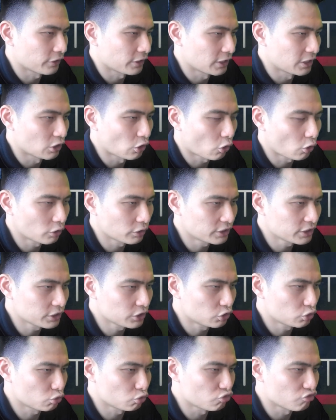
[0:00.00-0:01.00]
in order
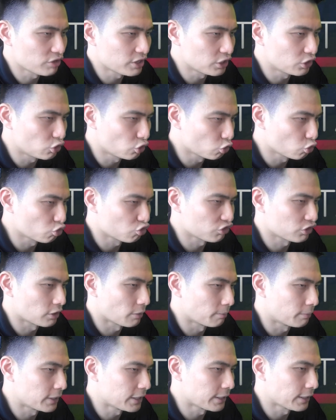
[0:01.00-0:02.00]
to reduce the
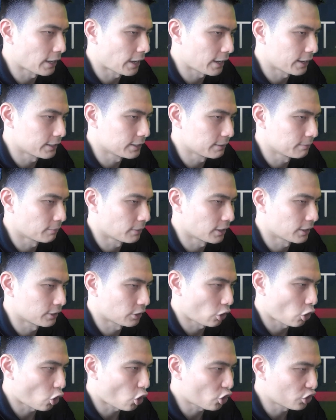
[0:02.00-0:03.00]
bleed air demand
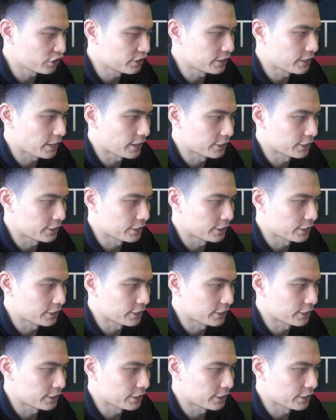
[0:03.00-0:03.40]
on the